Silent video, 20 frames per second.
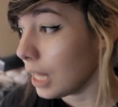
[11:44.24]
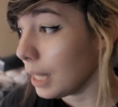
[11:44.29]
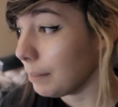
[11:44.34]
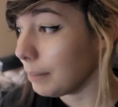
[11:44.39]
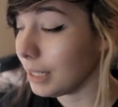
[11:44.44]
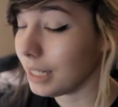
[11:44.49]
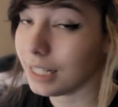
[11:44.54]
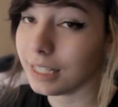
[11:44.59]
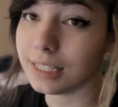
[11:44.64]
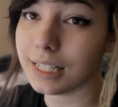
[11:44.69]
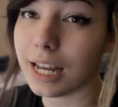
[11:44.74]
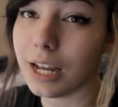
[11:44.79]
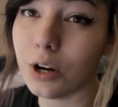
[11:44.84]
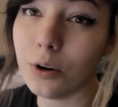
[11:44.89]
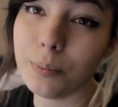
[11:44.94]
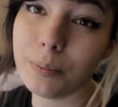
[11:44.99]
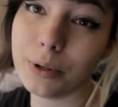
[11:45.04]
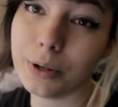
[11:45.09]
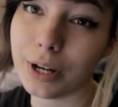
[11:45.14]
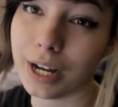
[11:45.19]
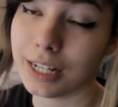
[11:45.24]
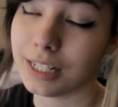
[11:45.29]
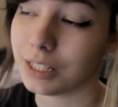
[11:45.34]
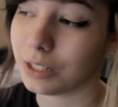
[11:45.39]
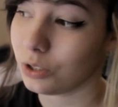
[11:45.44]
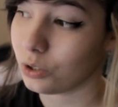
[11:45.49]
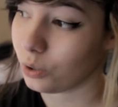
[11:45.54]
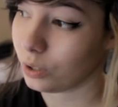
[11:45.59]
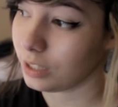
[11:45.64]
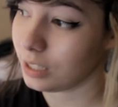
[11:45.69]
But yes, I hope you guys
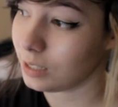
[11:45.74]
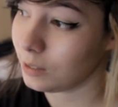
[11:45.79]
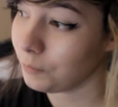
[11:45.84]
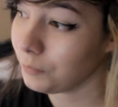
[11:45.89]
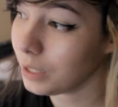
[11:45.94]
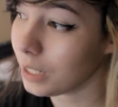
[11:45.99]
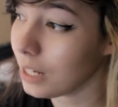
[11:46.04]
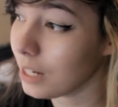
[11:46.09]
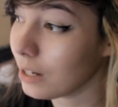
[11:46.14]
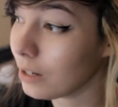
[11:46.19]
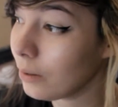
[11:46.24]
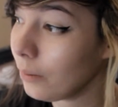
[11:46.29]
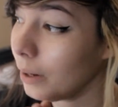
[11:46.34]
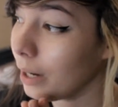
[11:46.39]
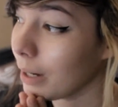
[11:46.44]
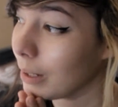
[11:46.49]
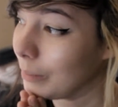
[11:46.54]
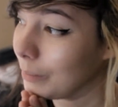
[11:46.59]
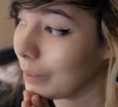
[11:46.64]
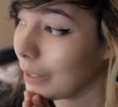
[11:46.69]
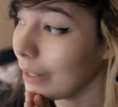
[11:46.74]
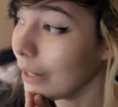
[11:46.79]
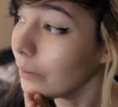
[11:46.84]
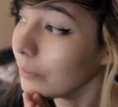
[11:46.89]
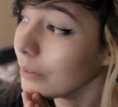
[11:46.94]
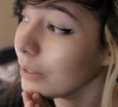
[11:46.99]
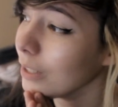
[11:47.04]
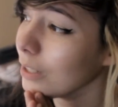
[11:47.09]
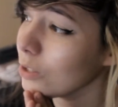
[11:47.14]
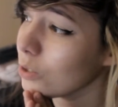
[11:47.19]
enjoyed this video. I
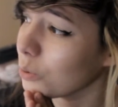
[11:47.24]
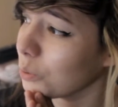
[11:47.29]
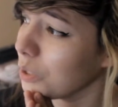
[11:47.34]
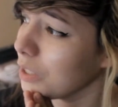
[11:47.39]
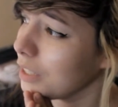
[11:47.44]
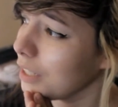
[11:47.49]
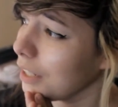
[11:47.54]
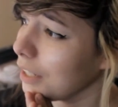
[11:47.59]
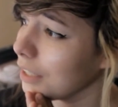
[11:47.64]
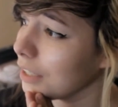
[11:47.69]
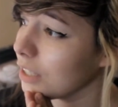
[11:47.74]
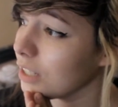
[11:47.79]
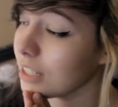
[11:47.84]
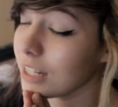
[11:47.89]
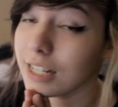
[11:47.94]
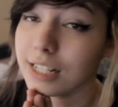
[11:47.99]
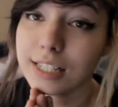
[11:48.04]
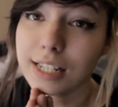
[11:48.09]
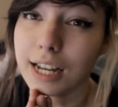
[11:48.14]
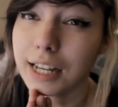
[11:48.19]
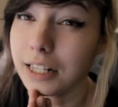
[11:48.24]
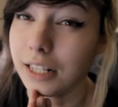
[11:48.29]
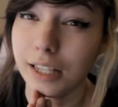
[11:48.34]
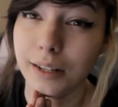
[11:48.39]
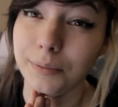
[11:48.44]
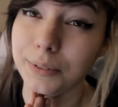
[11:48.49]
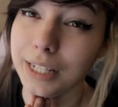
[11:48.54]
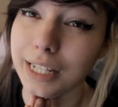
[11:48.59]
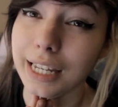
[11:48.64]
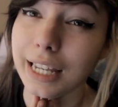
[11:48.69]
definitely enjoyed taking the test. I
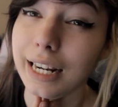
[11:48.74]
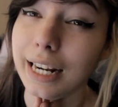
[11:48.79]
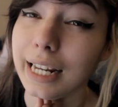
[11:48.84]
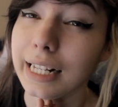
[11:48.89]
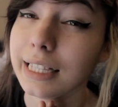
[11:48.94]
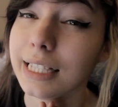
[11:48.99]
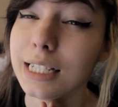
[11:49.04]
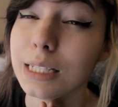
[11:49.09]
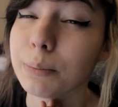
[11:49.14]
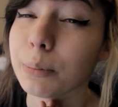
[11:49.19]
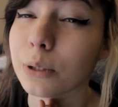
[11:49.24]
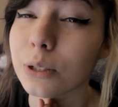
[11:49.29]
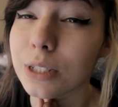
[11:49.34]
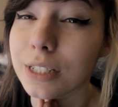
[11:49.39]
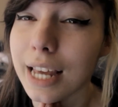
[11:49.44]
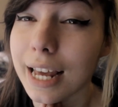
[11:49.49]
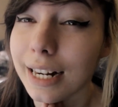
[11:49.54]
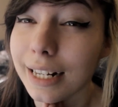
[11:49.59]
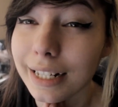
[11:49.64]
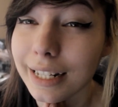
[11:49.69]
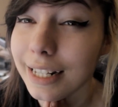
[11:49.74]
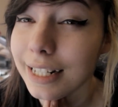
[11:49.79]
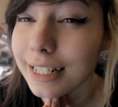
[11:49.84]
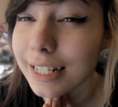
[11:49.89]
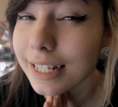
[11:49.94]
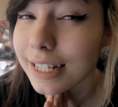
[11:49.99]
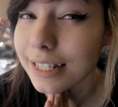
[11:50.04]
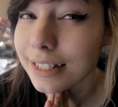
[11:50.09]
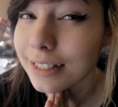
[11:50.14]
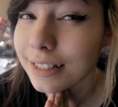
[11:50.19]
love taking like these personality
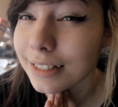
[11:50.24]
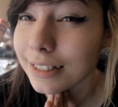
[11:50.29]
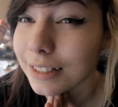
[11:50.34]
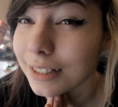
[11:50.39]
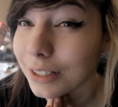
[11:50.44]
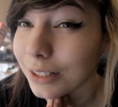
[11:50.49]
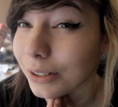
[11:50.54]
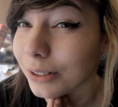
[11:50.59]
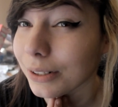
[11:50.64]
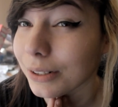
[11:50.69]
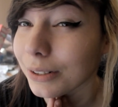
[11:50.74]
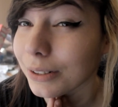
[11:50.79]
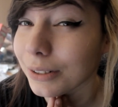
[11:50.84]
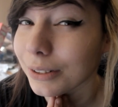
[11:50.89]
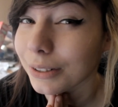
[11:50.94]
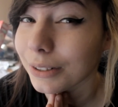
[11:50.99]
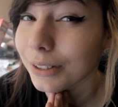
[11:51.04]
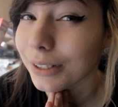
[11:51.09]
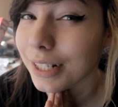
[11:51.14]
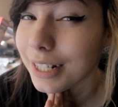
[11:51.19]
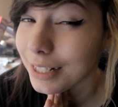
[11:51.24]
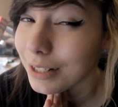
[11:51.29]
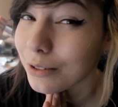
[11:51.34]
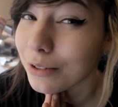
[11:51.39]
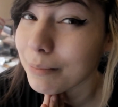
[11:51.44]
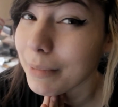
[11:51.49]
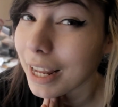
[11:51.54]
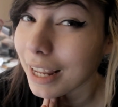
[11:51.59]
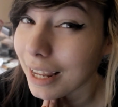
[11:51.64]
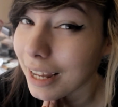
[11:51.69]
tests, so this
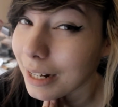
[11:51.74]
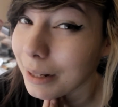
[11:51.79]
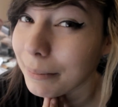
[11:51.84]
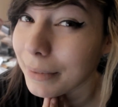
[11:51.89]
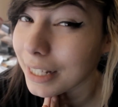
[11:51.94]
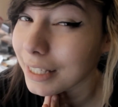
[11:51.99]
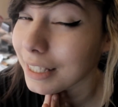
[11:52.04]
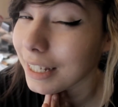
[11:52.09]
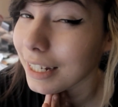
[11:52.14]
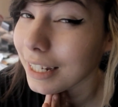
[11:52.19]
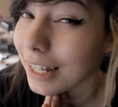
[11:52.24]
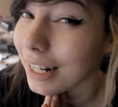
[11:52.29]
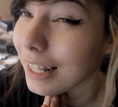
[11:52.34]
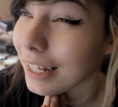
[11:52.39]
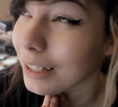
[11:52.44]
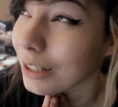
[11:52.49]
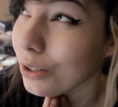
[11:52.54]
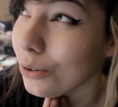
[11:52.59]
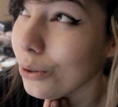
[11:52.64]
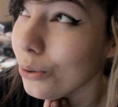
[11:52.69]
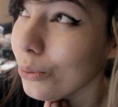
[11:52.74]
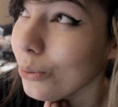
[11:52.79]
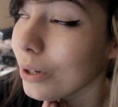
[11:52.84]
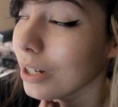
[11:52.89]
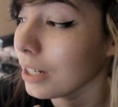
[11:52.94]
is kind of my thing I like to do.